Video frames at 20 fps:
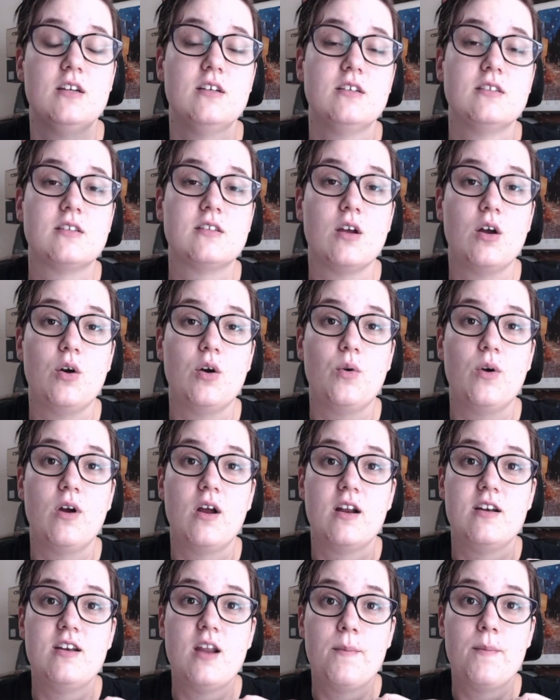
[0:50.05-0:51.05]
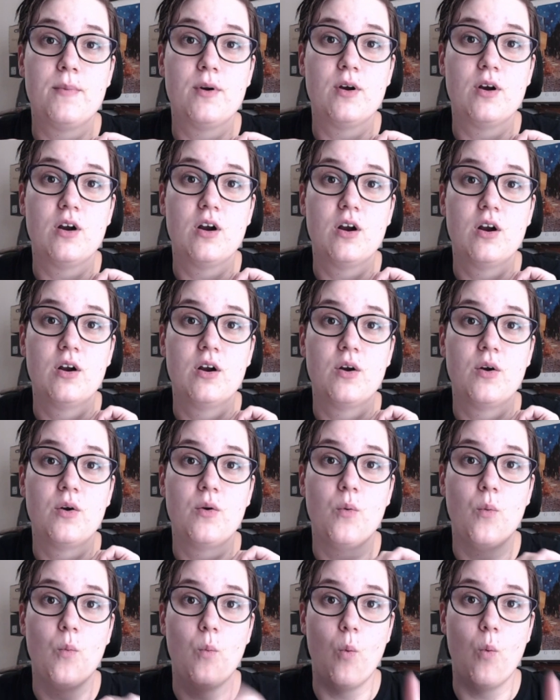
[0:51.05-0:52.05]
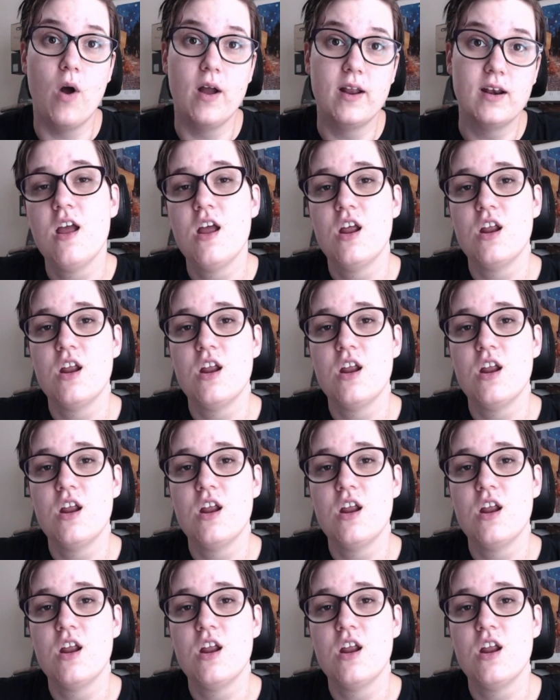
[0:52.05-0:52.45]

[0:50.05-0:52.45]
So number one,